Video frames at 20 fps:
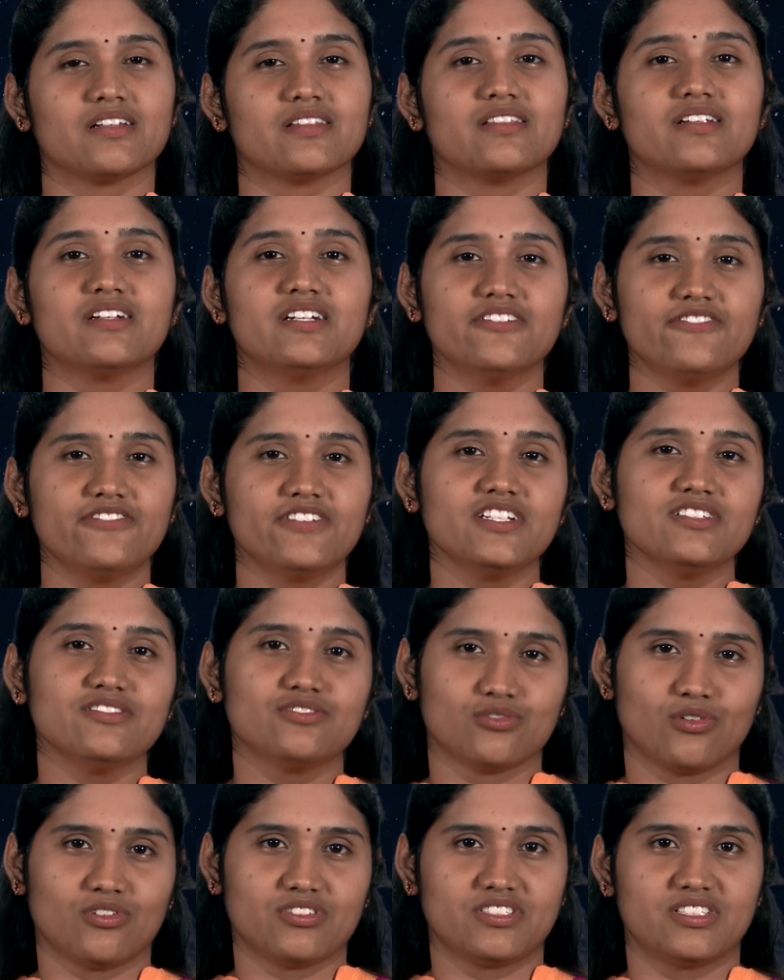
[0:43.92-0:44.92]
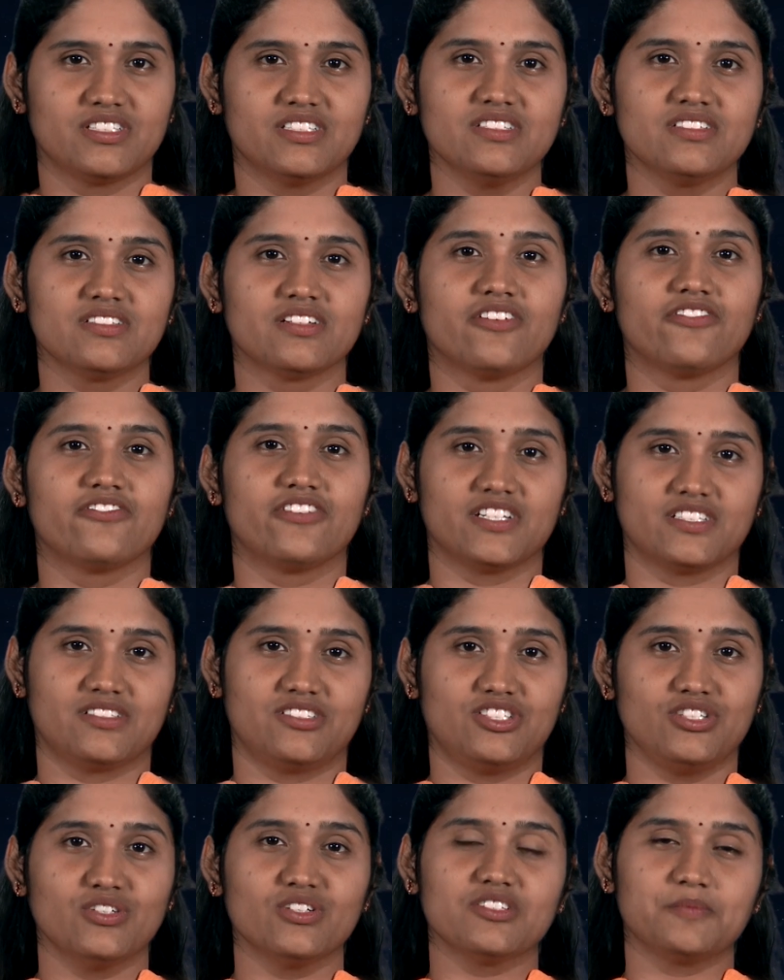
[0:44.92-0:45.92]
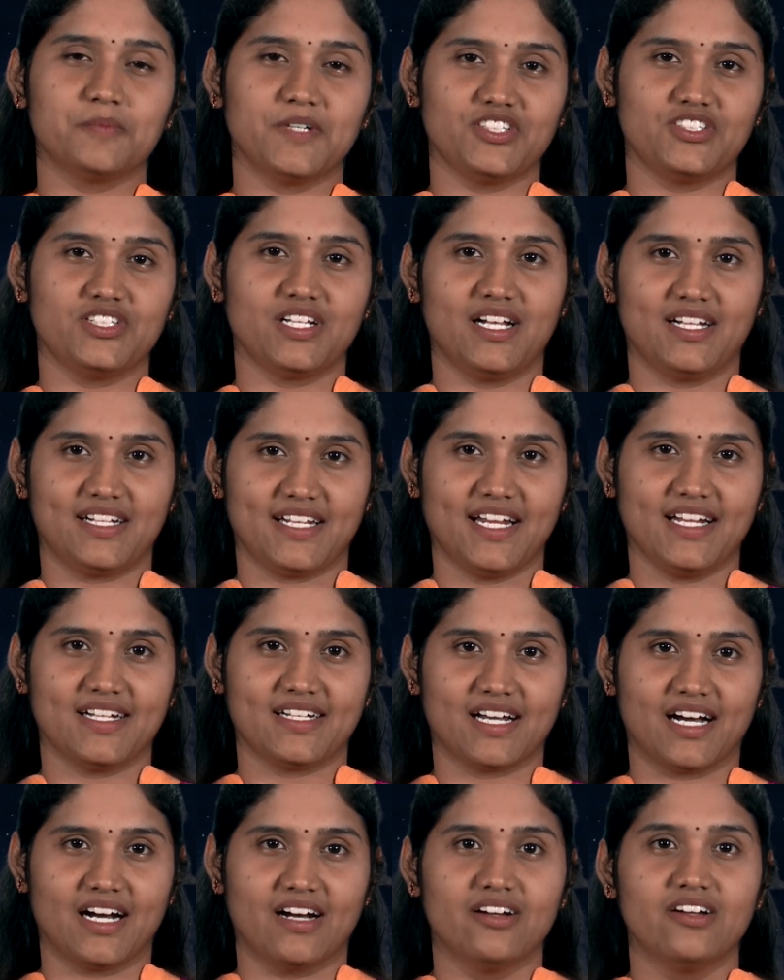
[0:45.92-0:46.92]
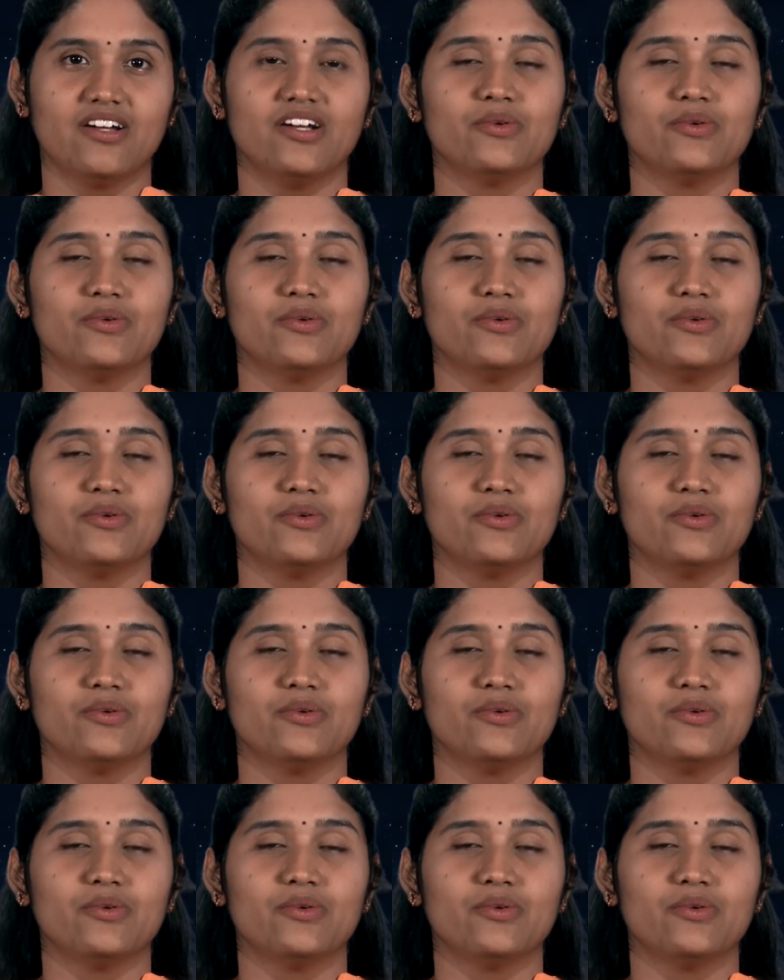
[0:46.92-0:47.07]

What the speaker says: The different sources for geospatial data